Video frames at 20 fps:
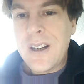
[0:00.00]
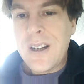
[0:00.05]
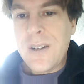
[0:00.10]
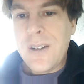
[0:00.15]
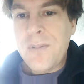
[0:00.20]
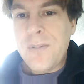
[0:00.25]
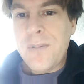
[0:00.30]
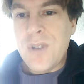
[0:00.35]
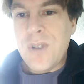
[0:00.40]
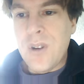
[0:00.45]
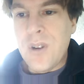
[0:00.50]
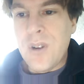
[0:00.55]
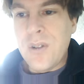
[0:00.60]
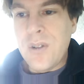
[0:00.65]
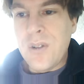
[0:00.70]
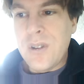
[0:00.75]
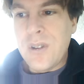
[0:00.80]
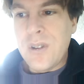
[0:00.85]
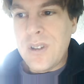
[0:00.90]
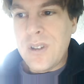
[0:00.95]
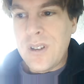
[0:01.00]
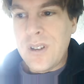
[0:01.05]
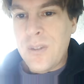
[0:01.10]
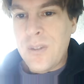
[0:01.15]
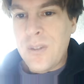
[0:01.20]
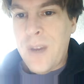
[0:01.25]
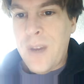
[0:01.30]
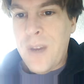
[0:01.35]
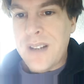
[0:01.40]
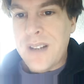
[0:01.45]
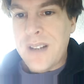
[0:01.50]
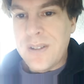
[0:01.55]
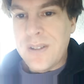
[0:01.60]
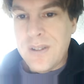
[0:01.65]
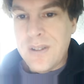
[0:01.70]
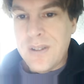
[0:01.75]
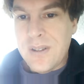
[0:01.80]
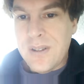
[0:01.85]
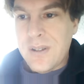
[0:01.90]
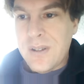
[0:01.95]
So you might
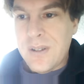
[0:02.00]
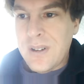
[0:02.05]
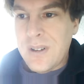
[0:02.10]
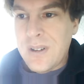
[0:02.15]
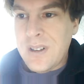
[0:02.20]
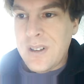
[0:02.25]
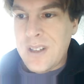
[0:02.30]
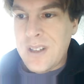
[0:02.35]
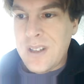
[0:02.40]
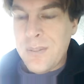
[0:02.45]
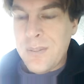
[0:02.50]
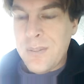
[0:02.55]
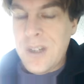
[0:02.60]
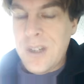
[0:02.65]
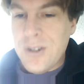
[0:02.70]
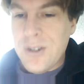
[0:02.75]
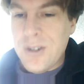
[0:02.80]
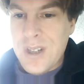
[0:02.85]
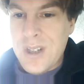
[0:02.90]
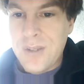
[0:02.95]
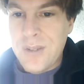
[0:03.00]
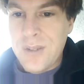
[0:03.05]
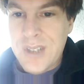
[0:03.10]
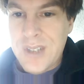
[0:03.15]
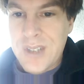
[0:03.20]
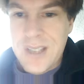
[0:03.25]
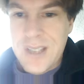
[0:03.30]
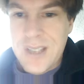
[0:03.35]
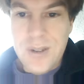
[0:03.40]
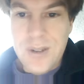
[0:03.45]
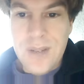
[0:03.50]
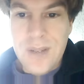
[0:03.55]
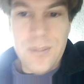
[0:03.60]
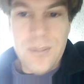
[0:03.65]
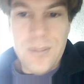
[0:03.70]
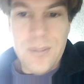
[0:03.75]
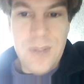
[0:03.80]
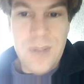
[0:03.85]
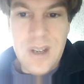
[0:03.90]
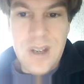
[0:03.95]
say bleed yourself to death to have
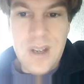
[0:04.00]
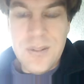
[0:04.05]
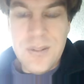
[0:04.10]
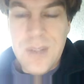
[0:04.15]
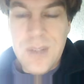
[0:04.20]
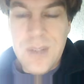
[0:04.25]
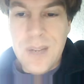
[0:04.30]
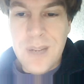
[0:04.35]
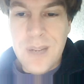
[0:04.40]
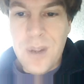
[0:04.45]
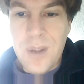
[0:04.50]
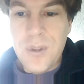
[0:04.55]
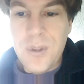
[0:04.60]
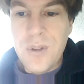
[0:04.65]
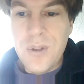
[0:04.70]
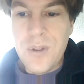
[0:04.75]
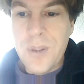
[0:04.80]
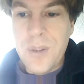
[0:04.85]
a BMW,